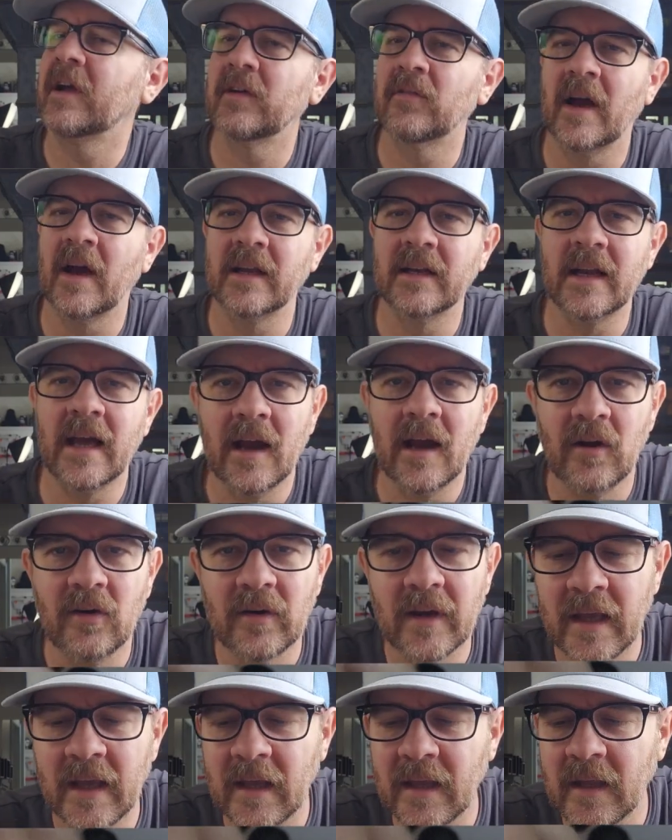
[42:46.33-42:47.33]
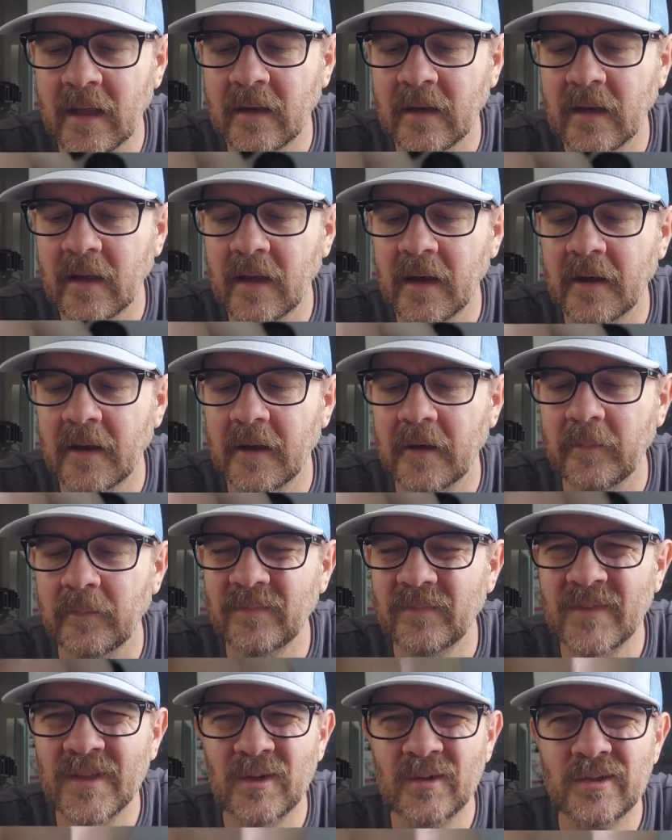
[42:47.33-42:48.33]
right now, and
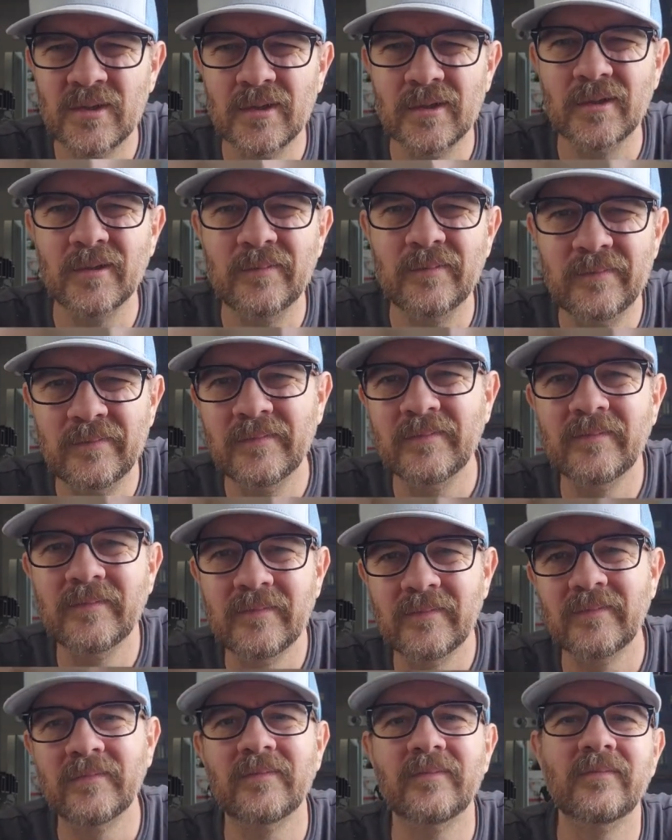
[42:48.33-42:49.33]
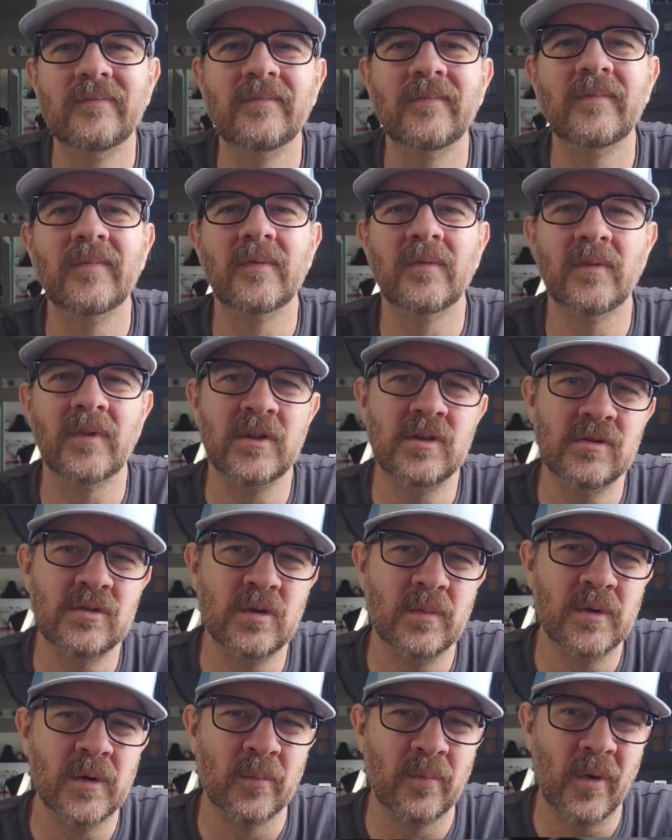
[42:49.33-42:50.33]
YouTube
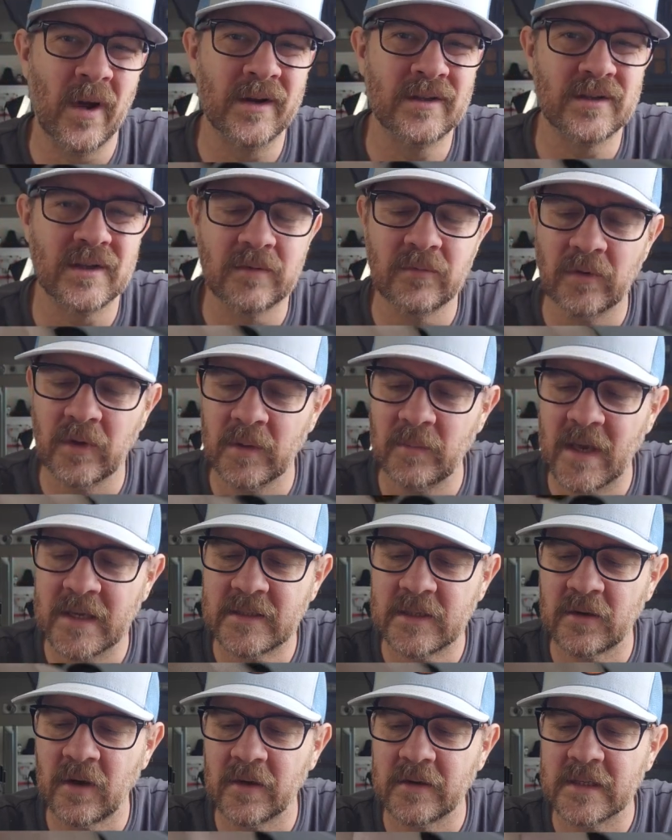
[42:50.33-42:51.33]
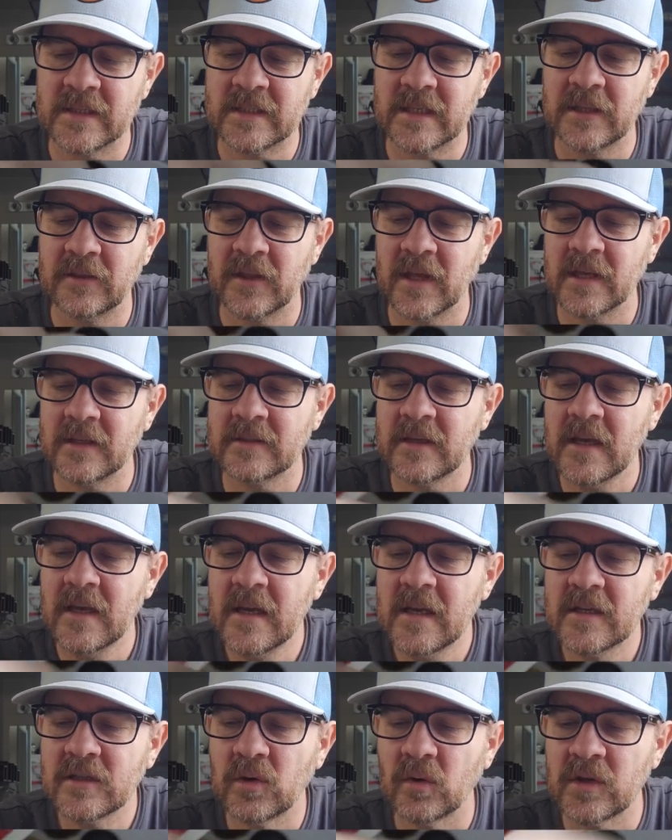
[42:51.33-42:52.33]
compression really makes it hard to see things.
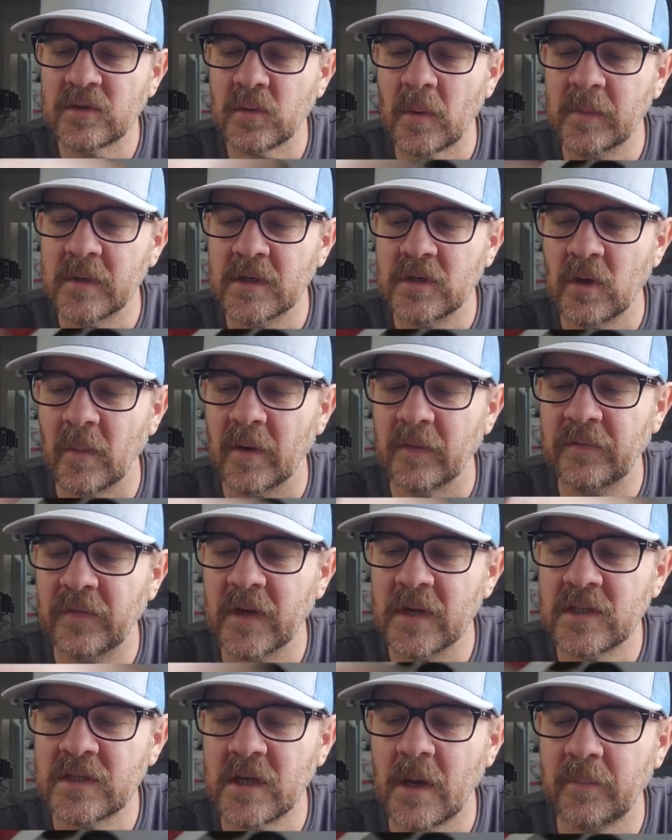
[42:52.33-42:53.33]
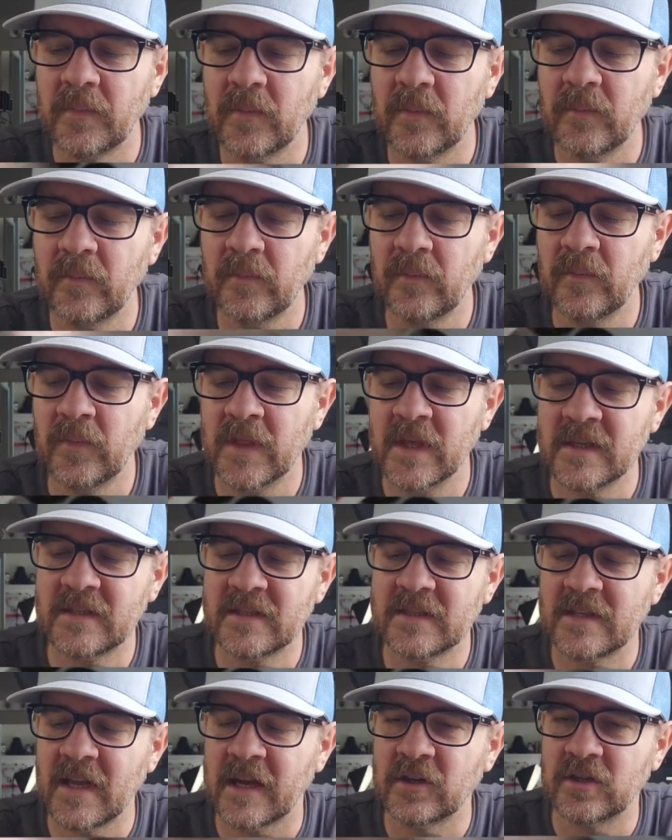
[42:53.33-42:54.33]
So that's what I'm going to do. I'm going to finish up this
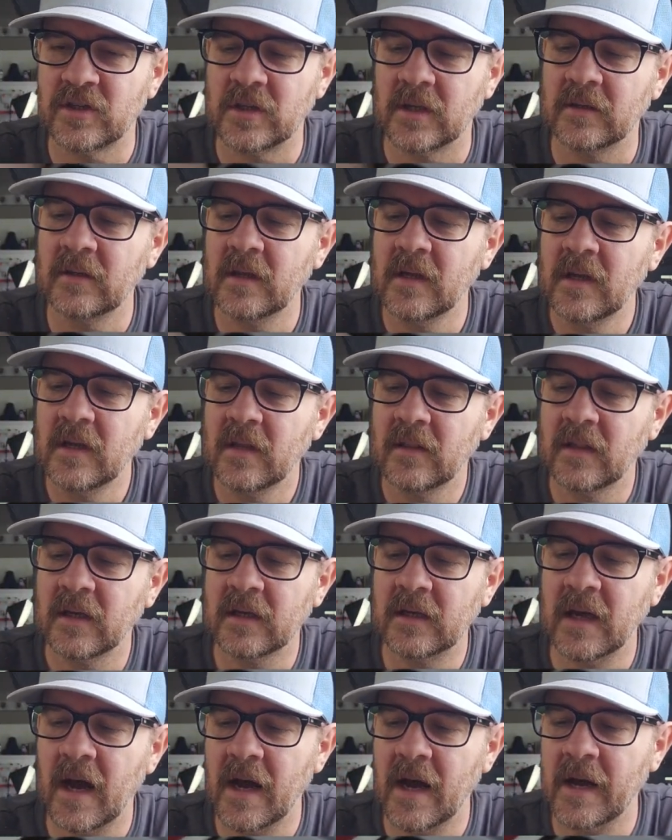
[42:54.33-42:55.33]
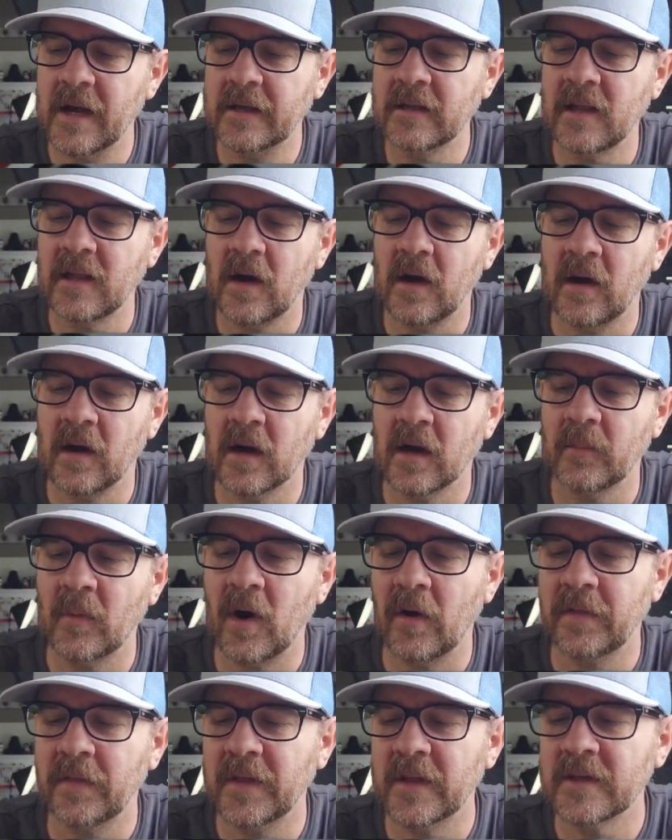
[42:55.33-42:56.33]
section, the gun, the arm,
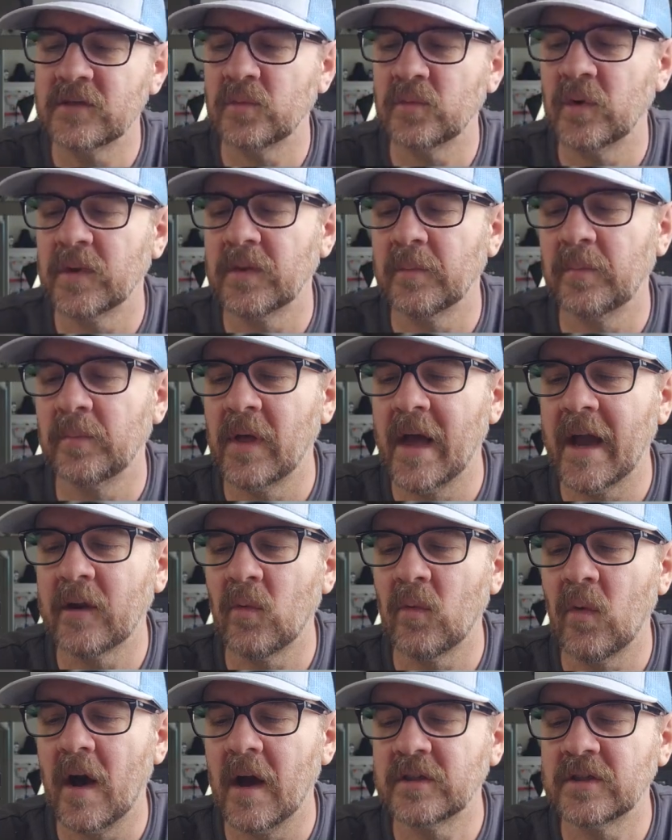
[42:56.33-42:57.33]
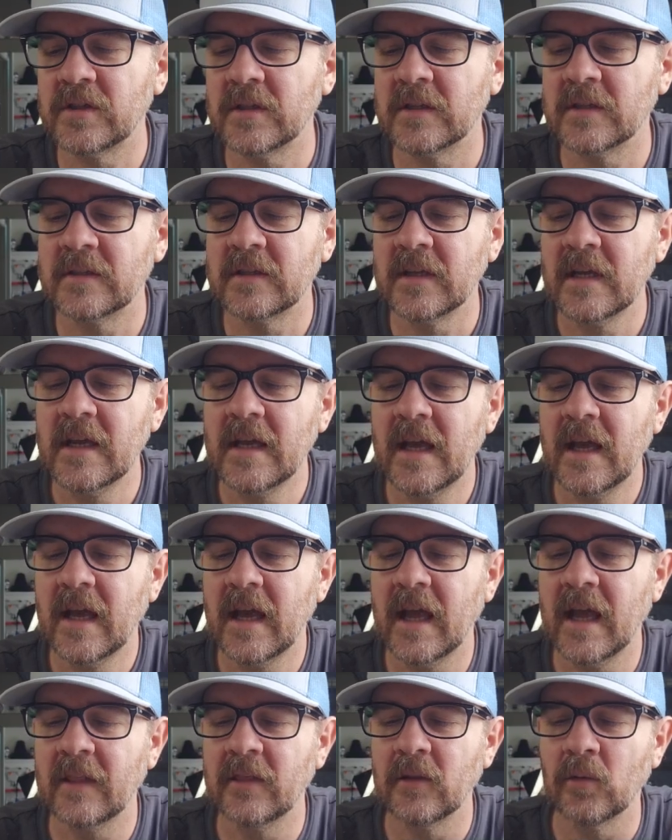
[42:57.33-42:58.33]
all this with the black washes
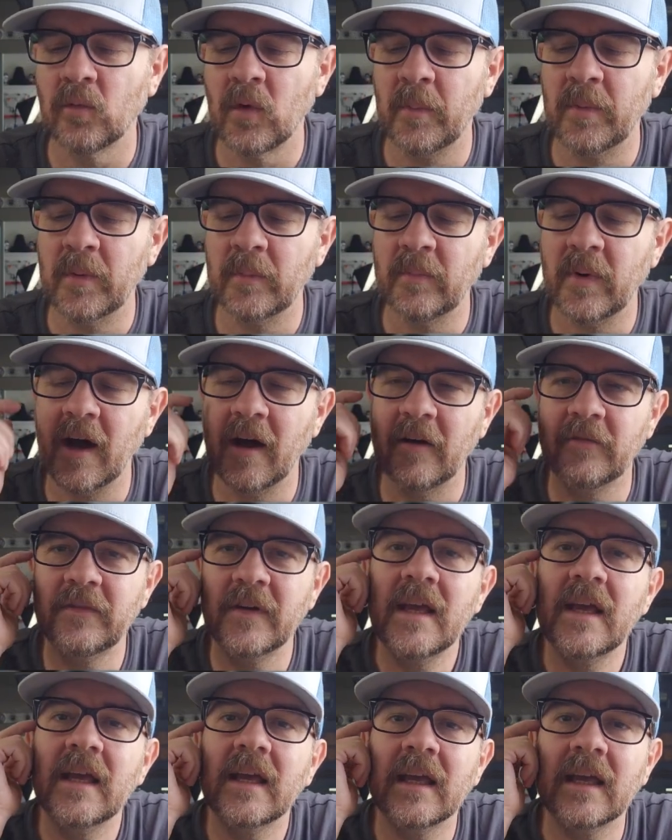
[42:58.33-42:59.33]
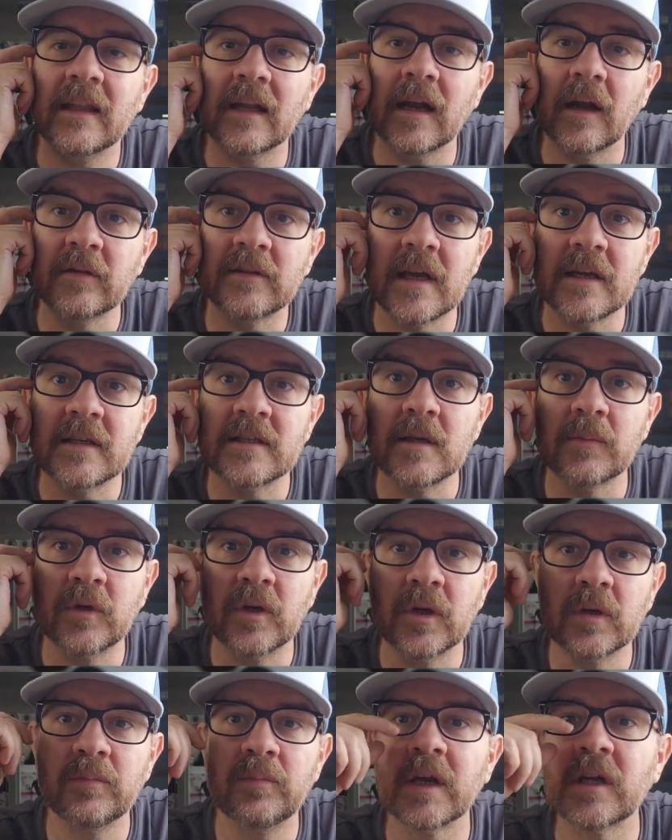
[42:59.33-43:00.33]
and the rub and buff, and then I'll take some
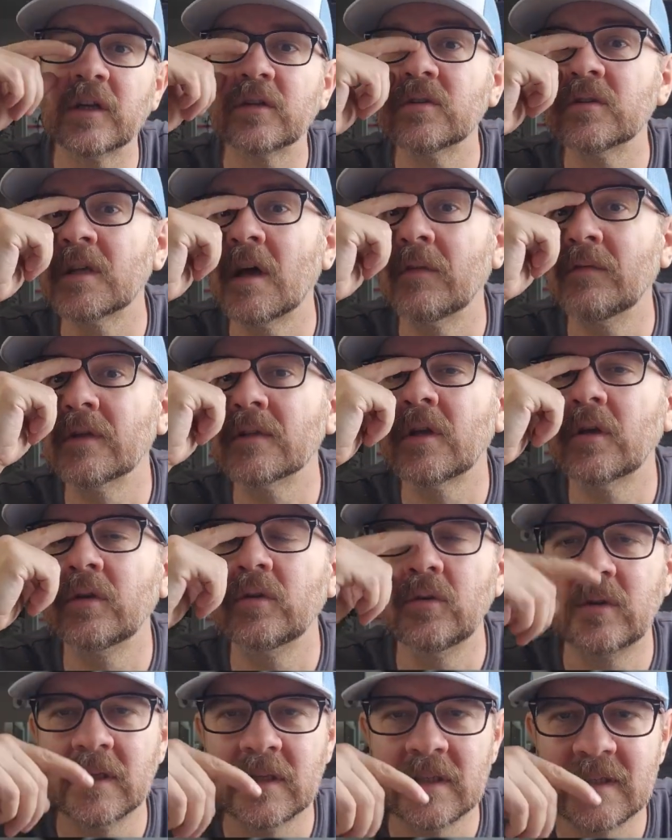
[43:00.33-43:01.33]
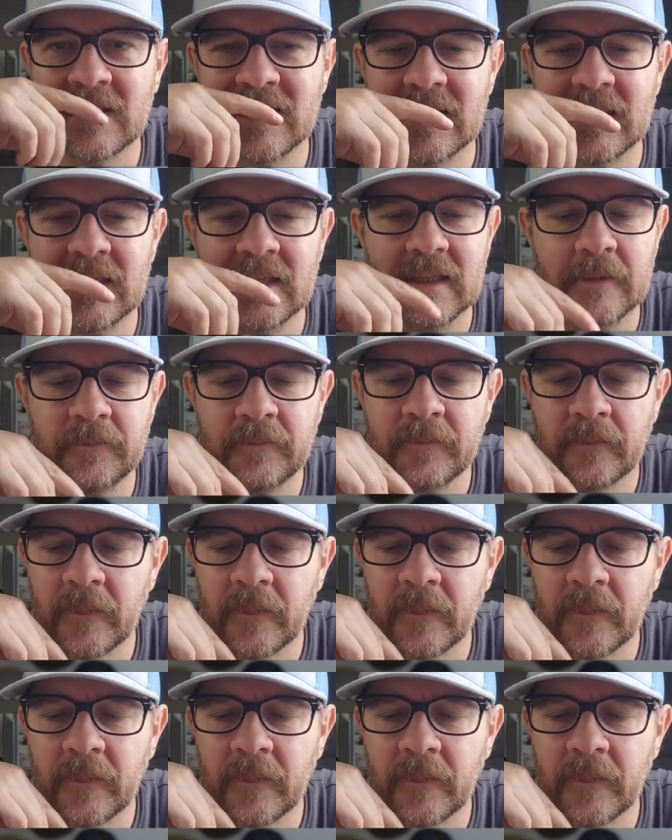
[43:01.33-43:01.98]
good pictures of it so you can see,